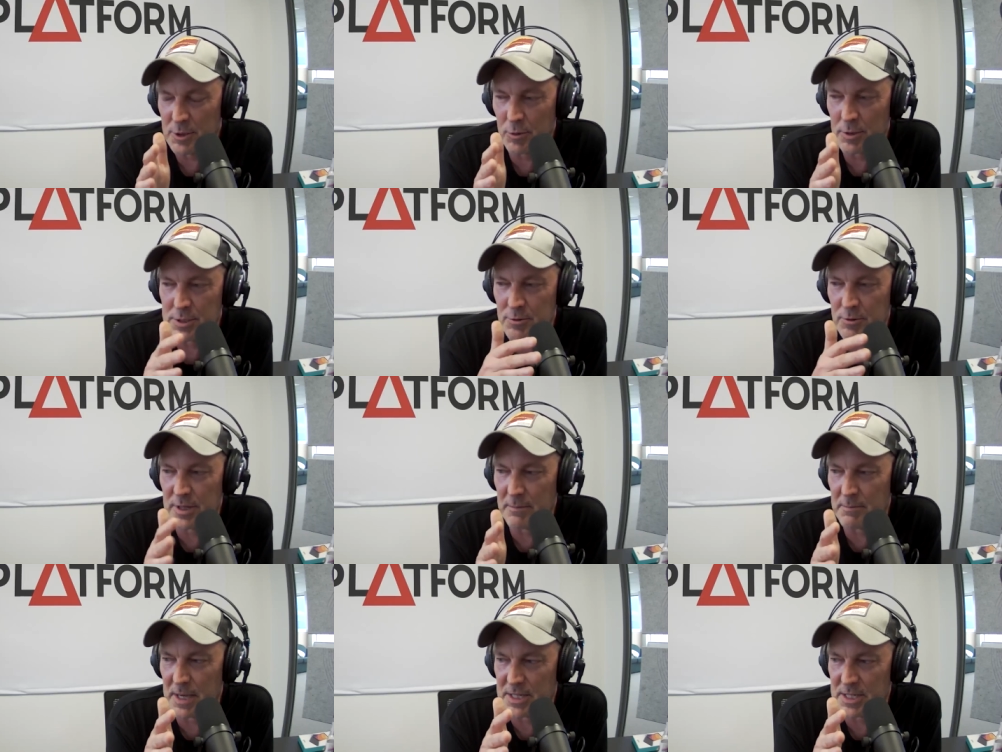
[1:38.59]
Talk us through
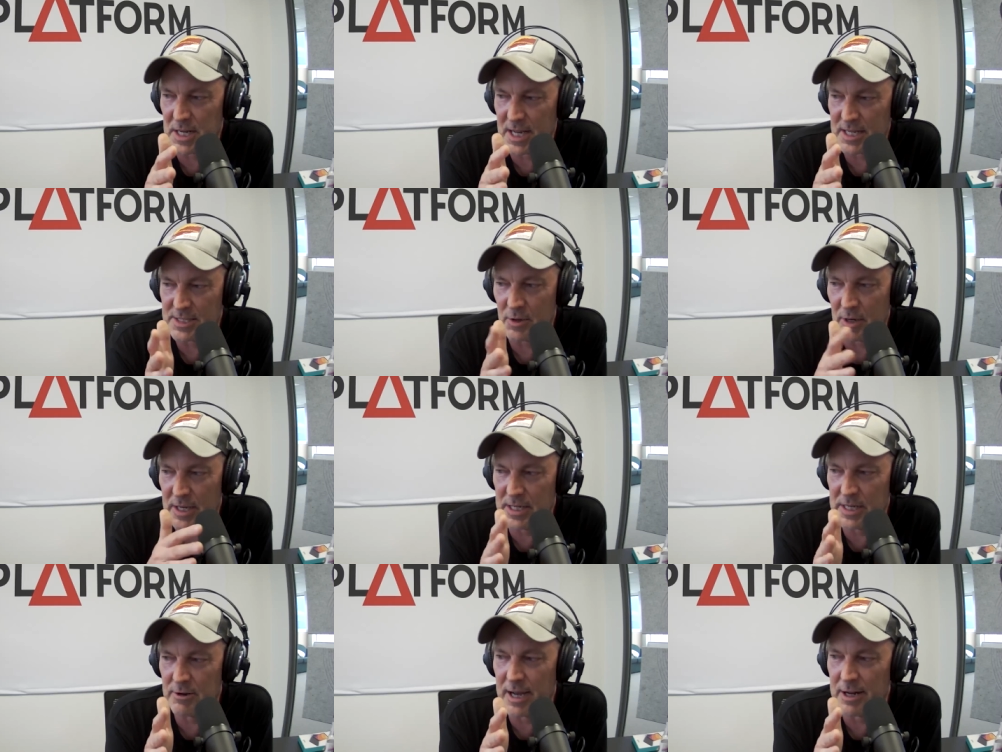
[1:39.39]
that match last
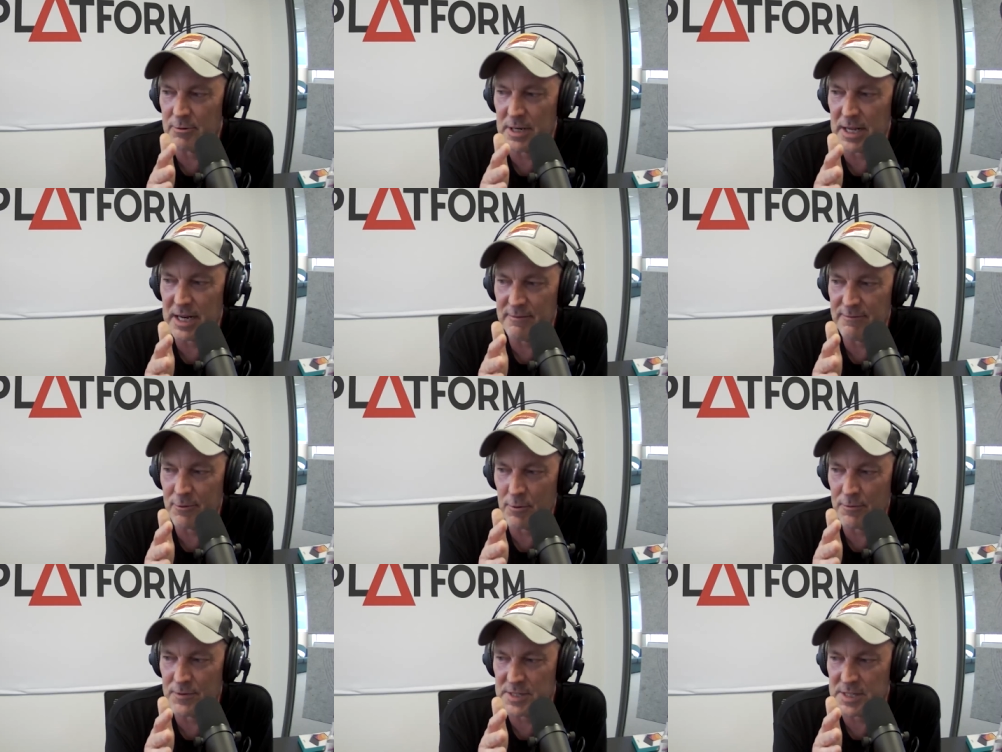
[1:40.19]
night. India
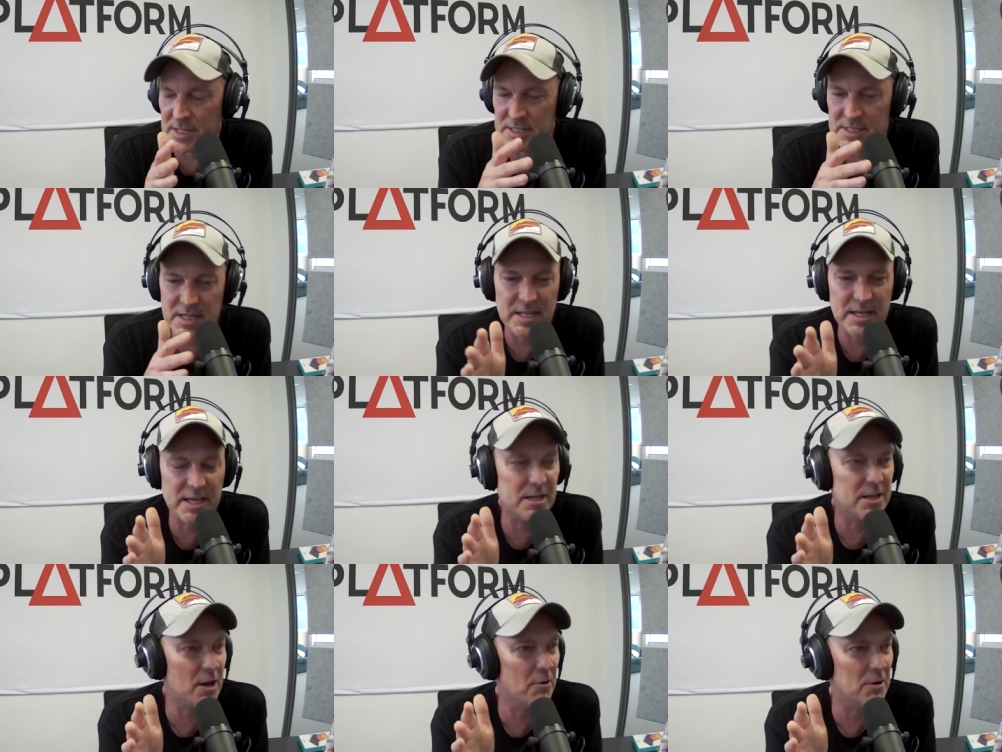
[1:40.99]
184 for six, and
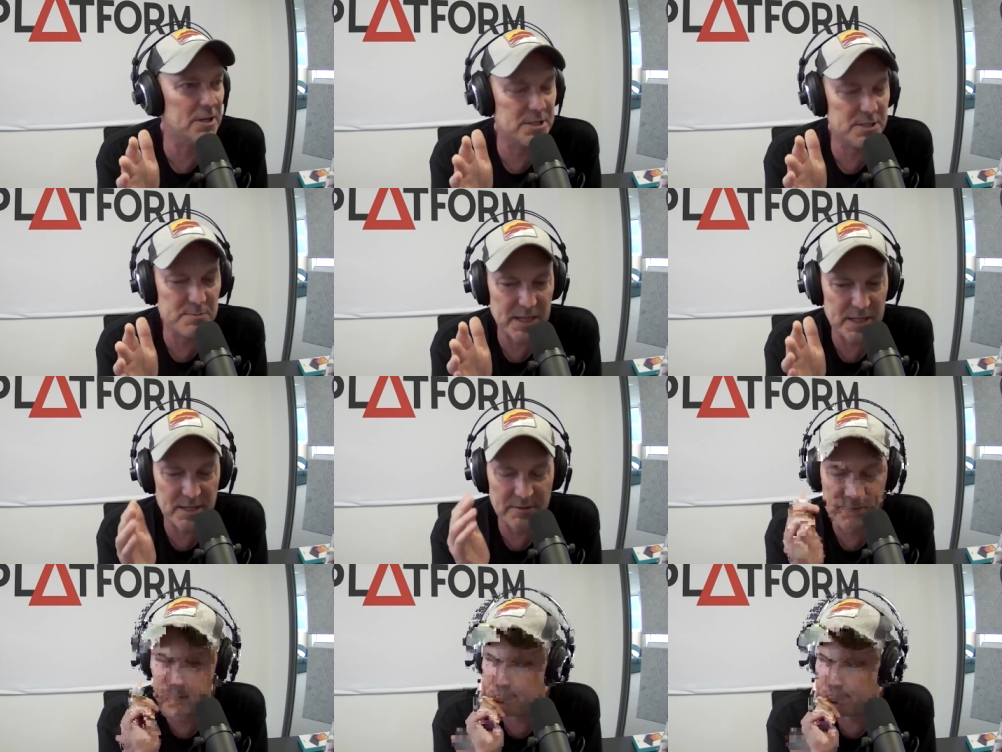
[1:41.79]
again, Kohli just
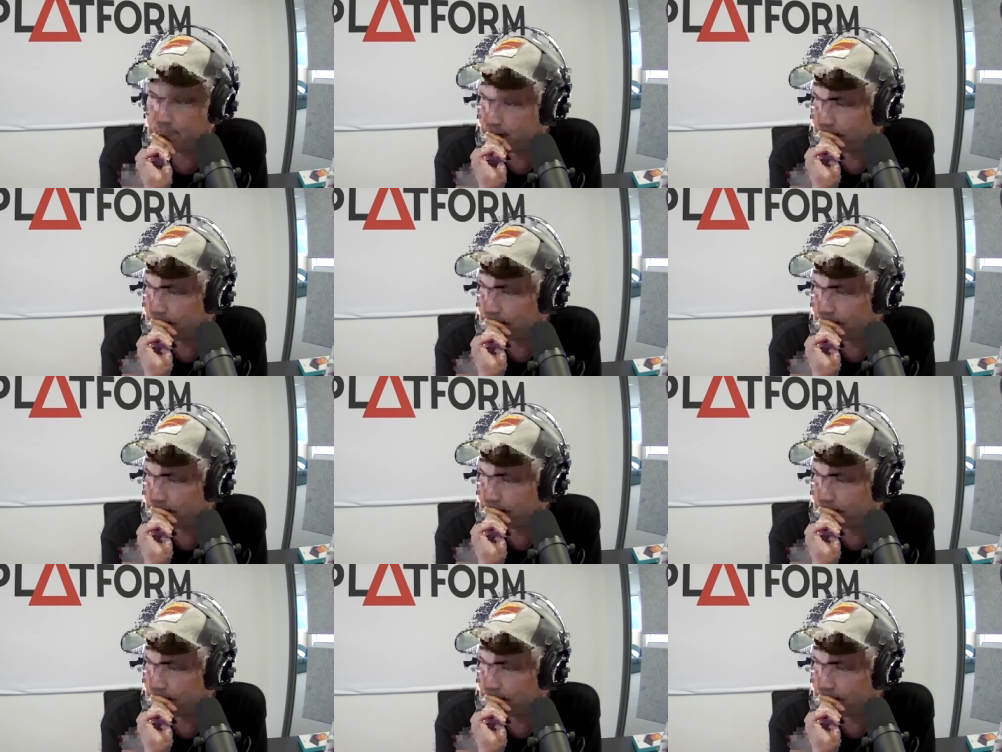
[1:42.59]
magnificent.